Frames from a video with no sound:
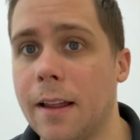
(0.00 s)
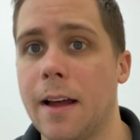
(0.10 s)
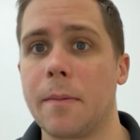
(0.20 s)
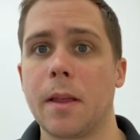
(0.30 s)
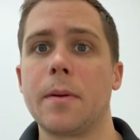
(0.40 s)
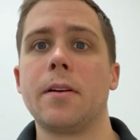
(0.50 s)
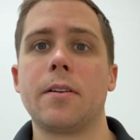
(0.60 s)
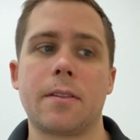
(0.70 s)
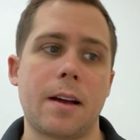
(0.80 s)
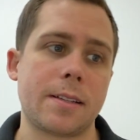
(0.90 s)
Let me know
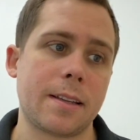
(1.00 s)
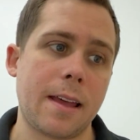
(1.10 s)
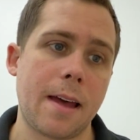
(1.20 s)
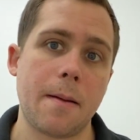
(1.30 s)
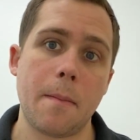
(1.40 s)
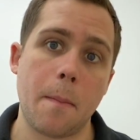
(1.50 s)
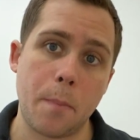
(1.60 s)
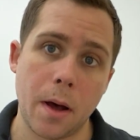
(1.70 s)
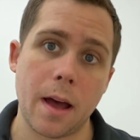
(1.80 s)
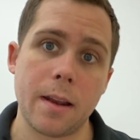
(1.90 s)
your thoughts on that.
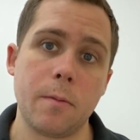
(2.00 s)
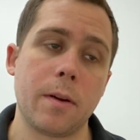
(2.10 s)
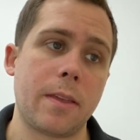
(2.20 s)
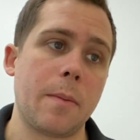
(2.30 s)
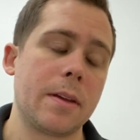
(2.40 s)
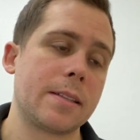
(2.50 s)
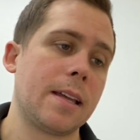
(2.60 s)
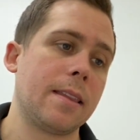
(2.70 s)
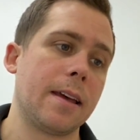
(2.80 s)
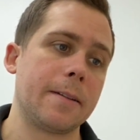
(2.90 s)
But with that being
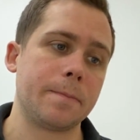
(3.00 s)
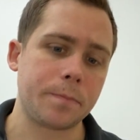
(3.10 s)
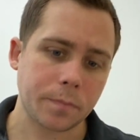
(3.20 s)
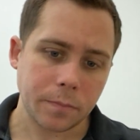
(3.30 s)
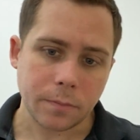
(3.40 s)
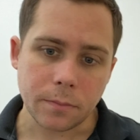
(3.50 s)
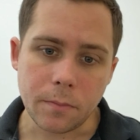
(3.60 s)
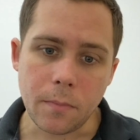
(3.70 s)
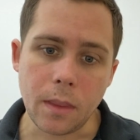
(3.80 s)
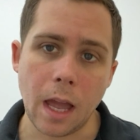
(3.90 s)
said, then
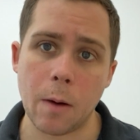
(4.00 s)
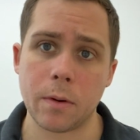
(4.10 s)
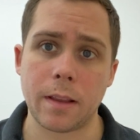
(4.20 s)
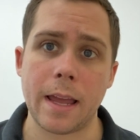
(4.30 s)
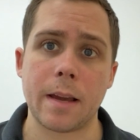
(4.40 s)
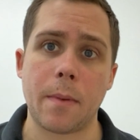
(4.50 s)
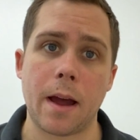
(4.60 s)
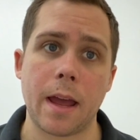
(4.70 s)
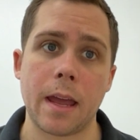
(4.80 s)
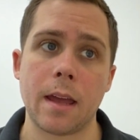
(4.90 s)
I would like
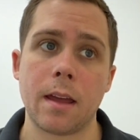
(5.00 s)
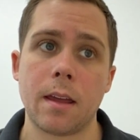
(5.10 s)
my